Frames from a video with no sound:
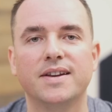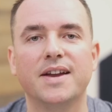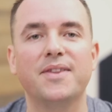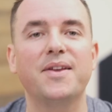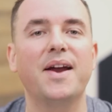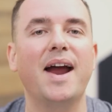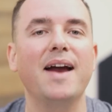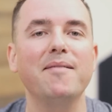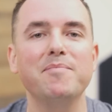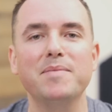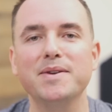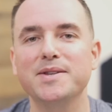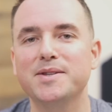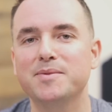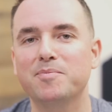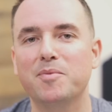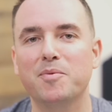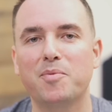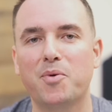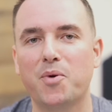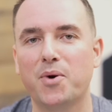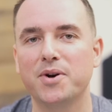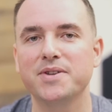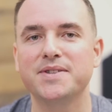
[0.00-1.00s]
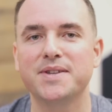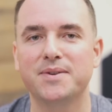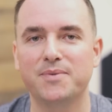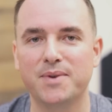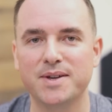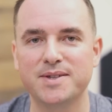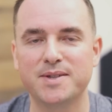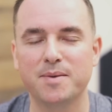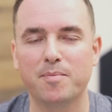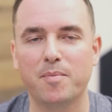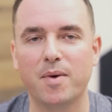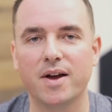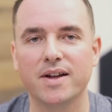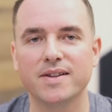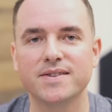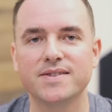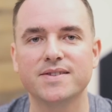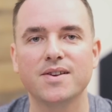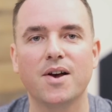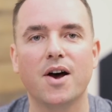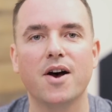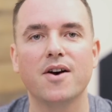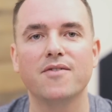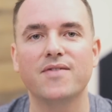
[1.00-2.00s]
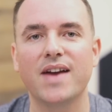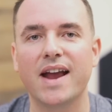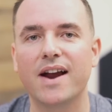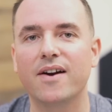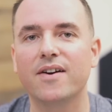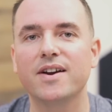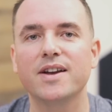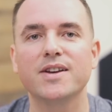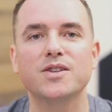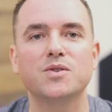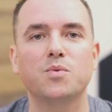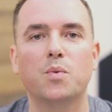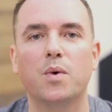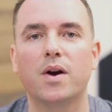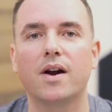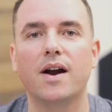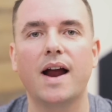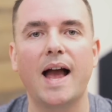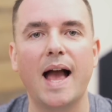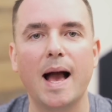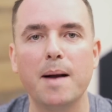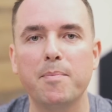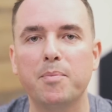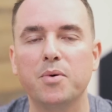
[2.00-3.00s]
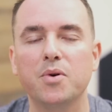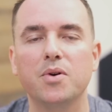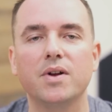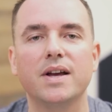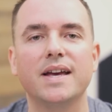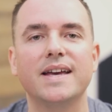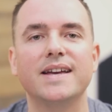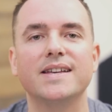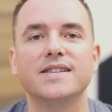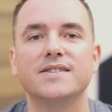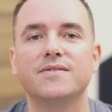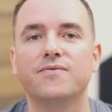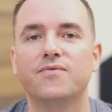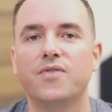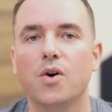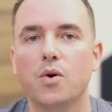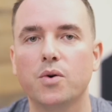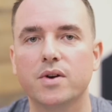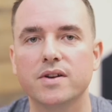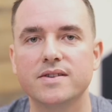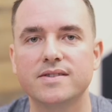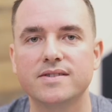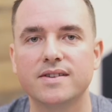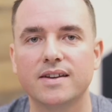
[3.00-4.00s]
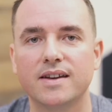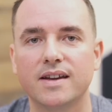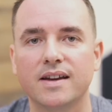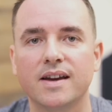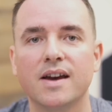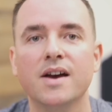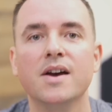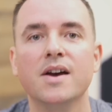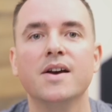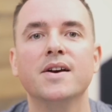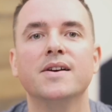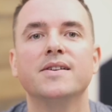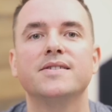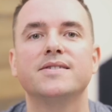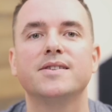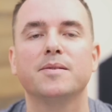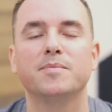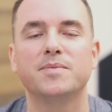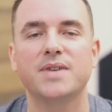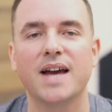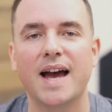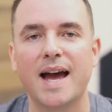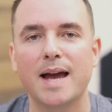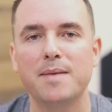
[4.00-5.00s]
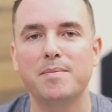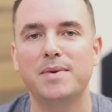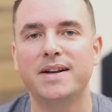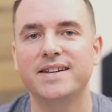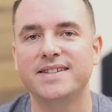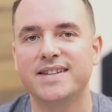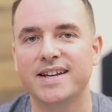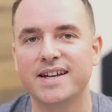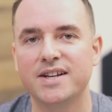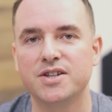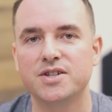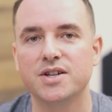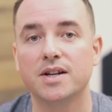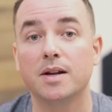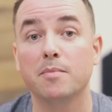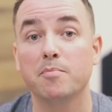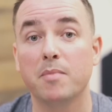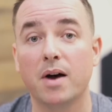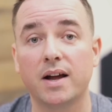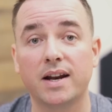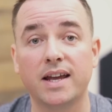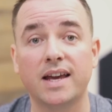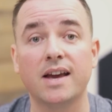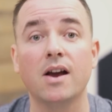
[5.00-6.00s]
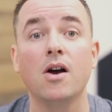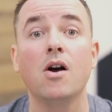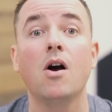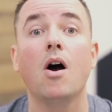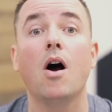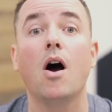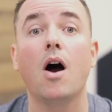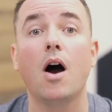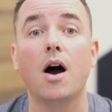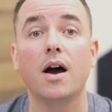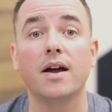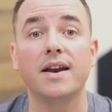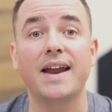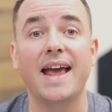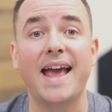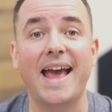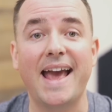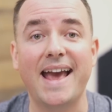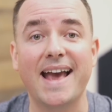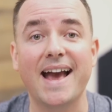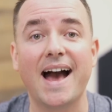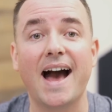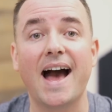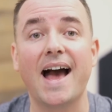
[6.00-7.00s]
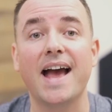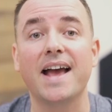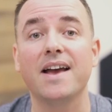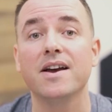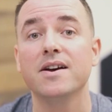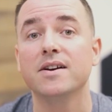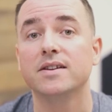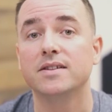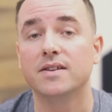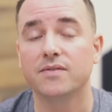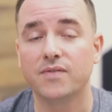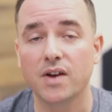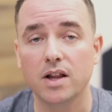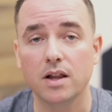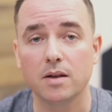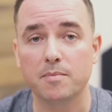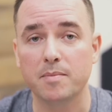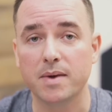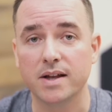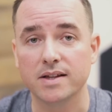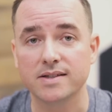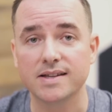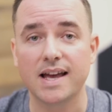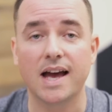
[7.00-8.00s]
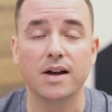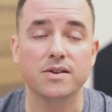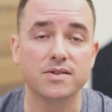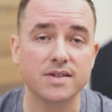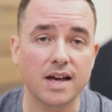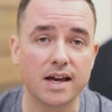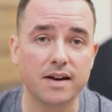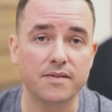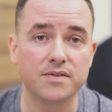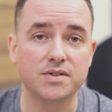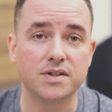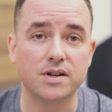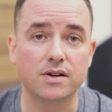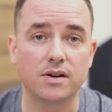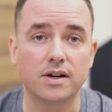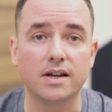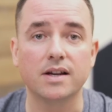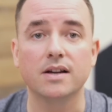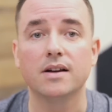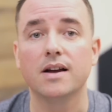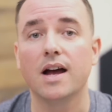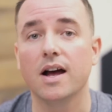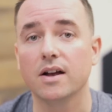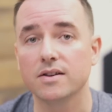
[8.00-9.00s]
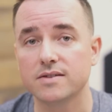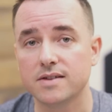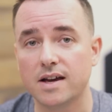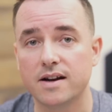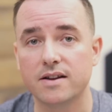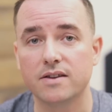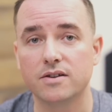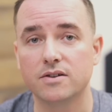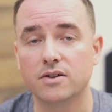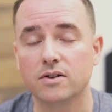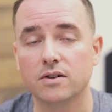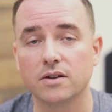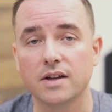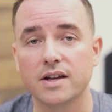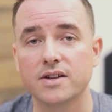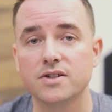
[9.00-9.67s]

Now, there have been some reports in recent months of areas where Apple is focusing some time and attention and money on AI developments outside of Siri, outside of the neural